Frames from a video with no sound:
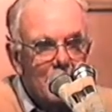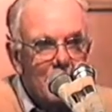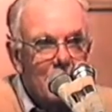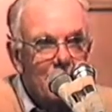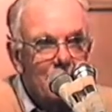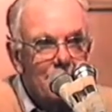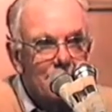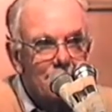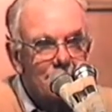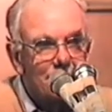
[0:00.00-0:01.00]
And
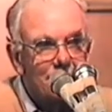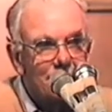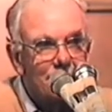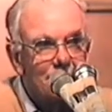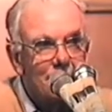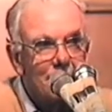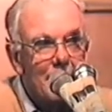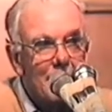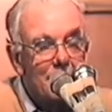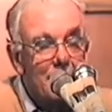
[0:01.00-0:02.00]

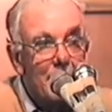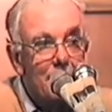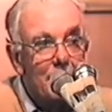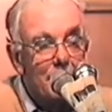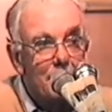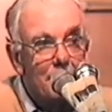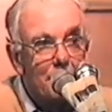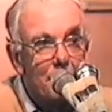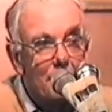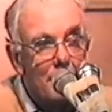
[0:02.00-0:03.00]
so that really sort of
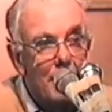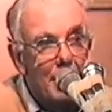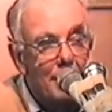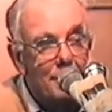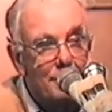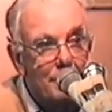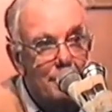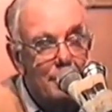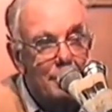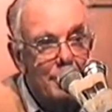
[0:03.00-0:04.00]
brought my trip
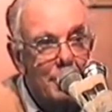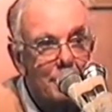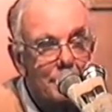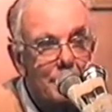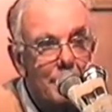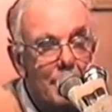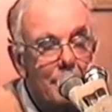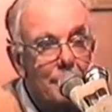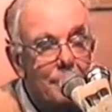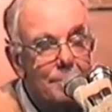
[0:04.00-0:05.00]
to New Zealand to a
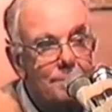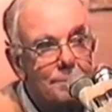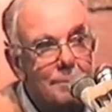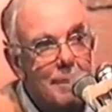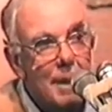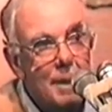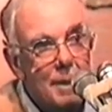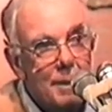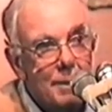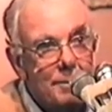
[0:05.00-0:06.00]
close.
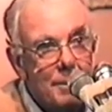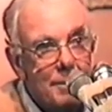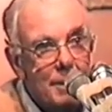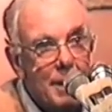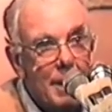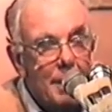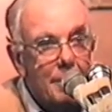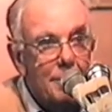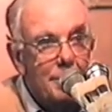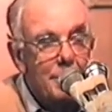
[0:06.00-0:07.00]
So then I
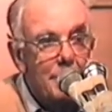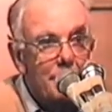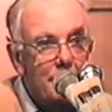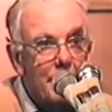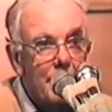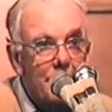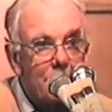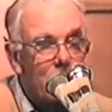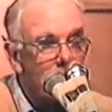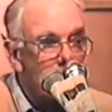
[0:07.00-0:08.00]
returned from there to
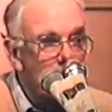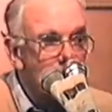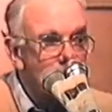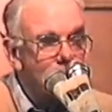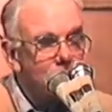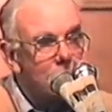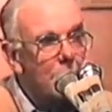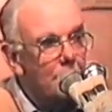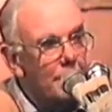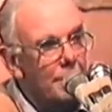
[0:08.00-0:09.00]
Melbourne.
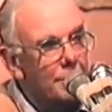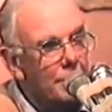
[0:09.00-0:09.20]
Melbourne is